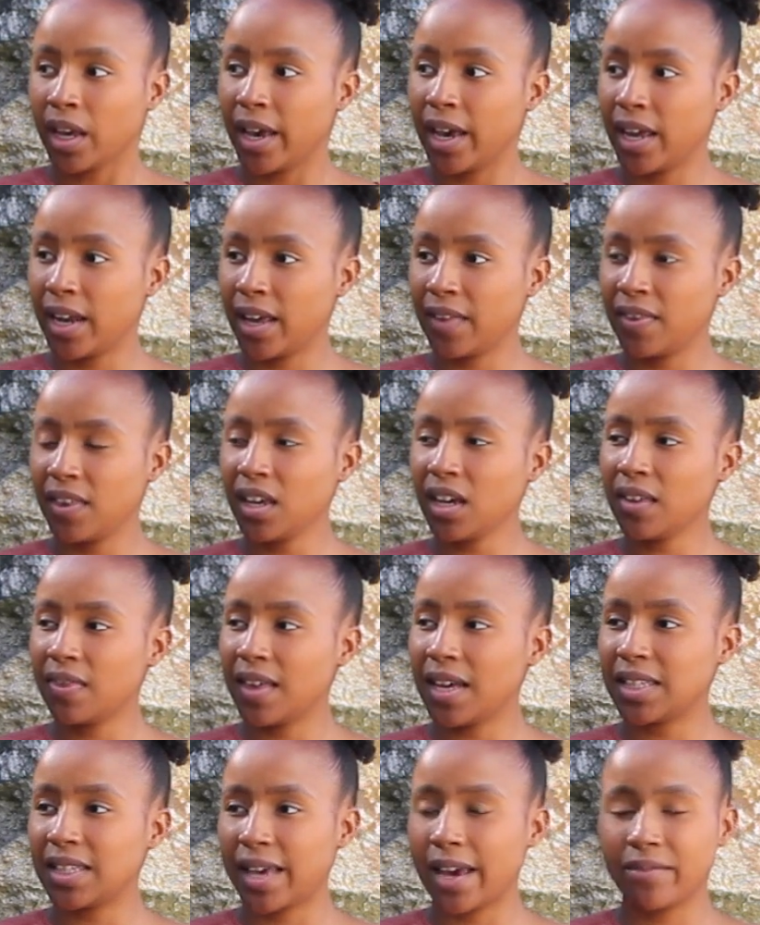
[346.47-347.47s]
And I think
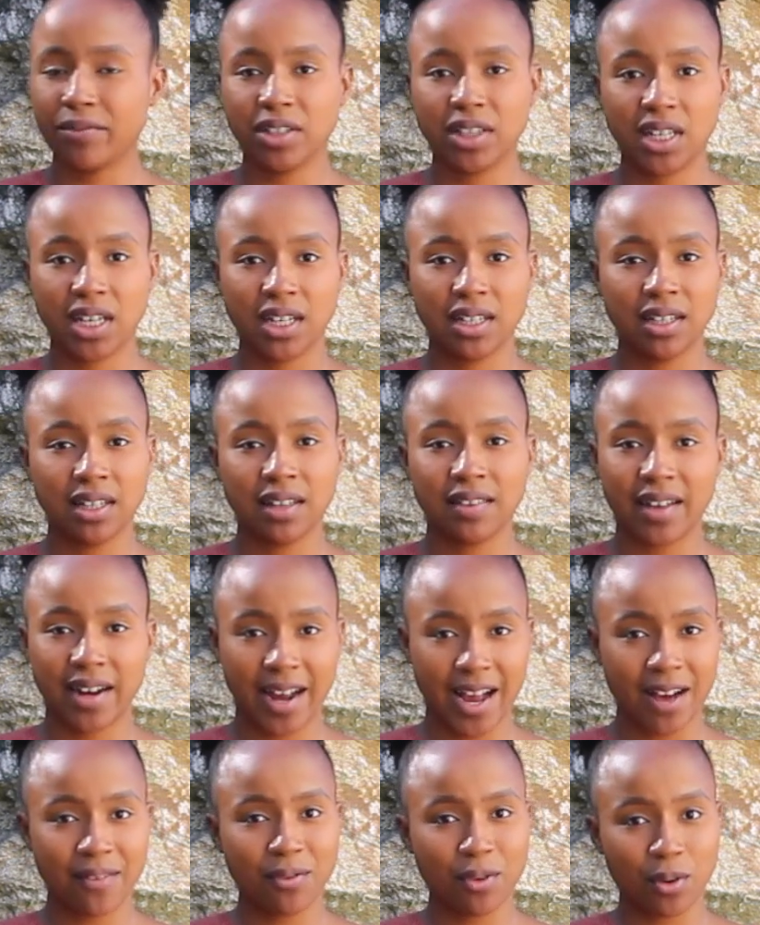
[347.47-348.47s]
that's everything that
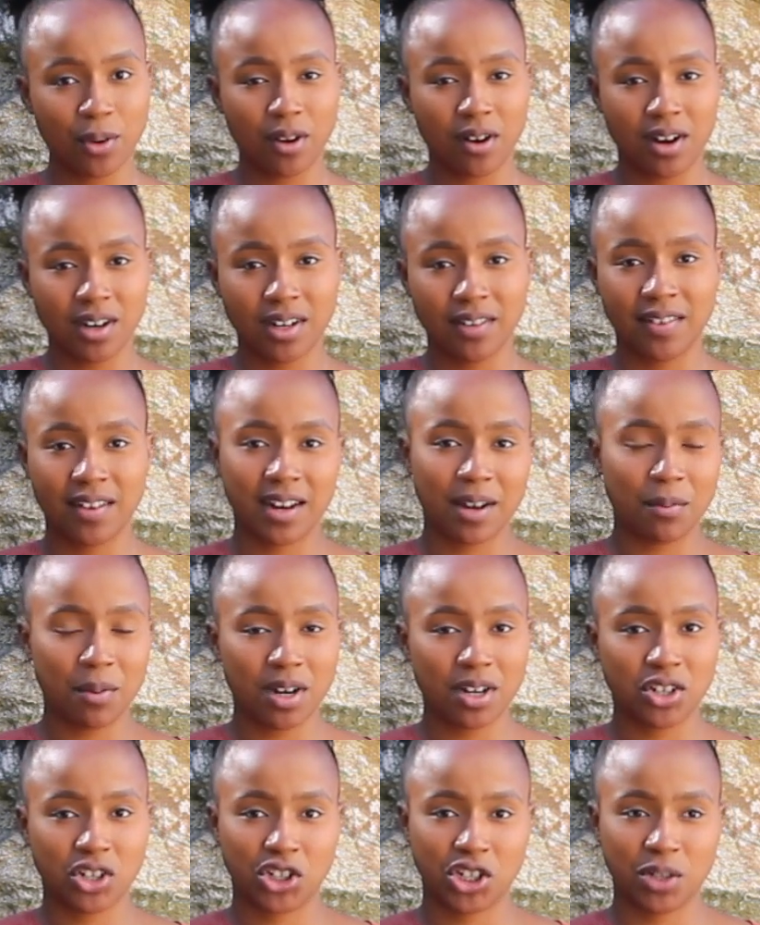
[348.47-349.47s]
I have going on and that I
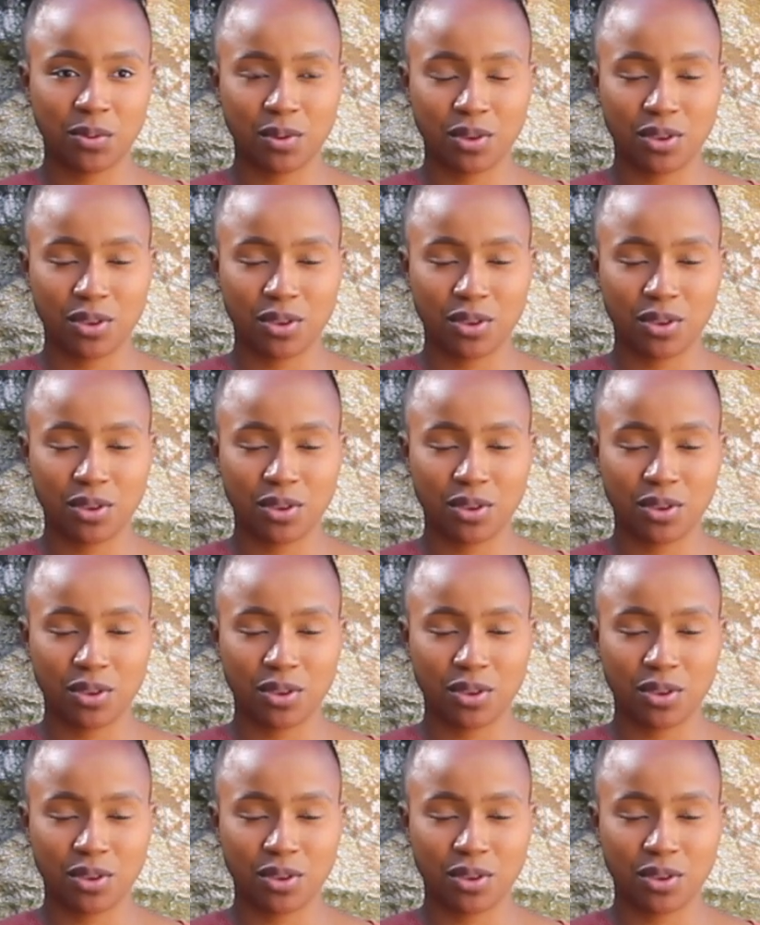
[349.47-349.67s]
wanted to share